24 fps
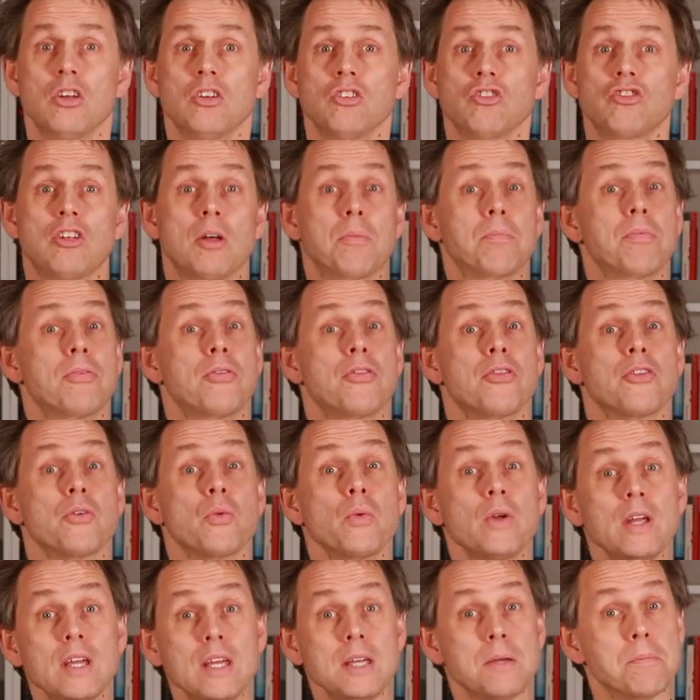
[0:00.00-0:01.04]
Step
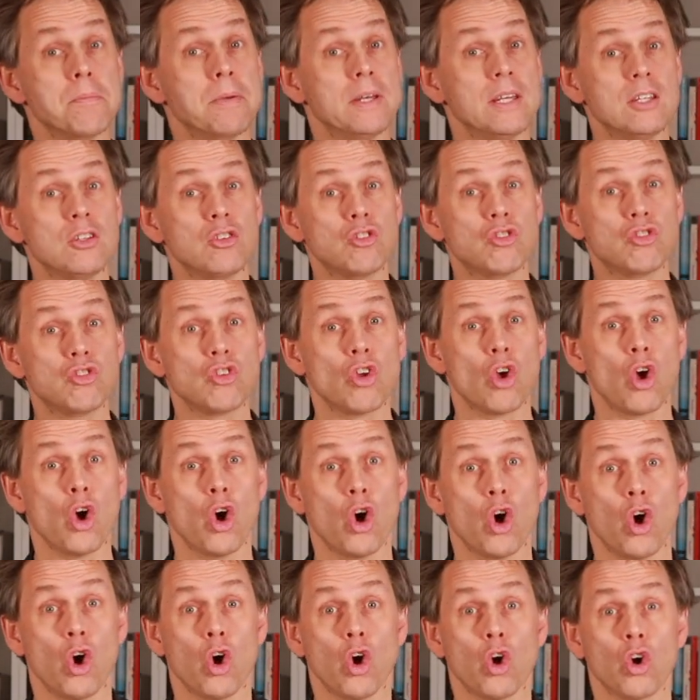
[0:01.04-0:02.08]
three means
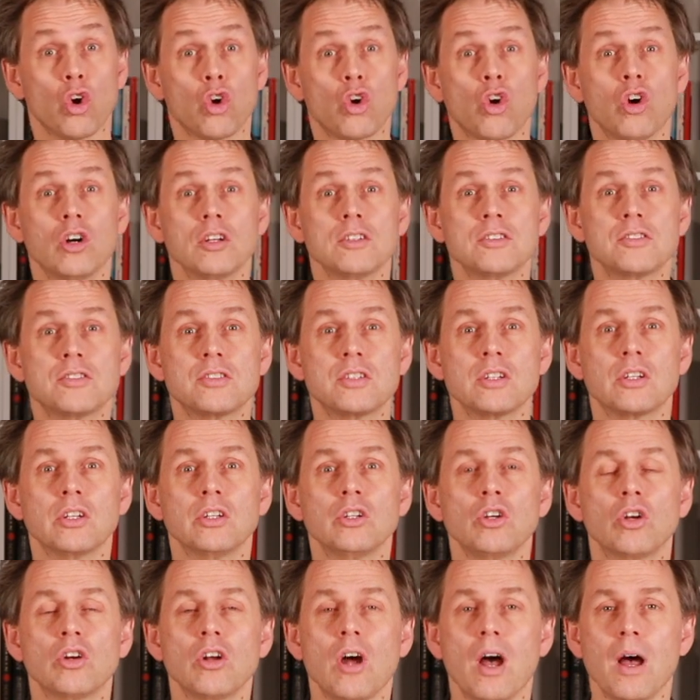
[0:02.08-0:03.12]
consider
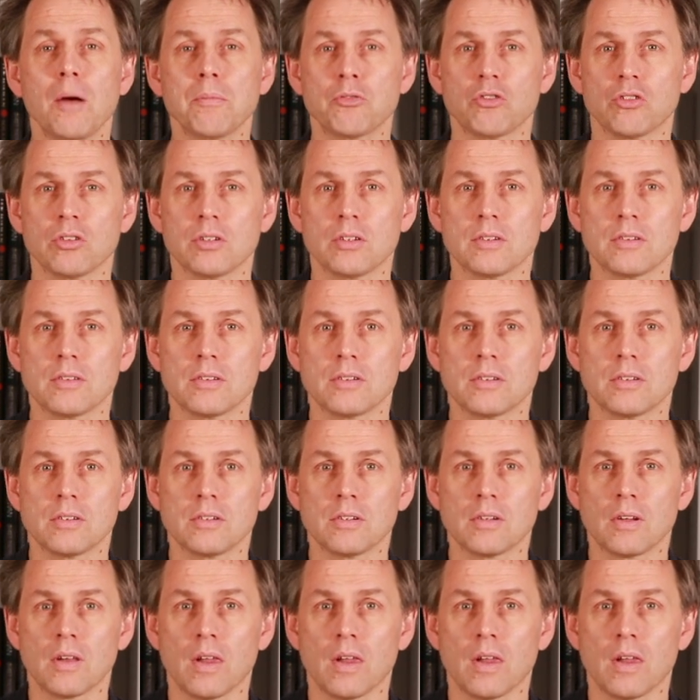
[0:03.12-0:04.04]
your options.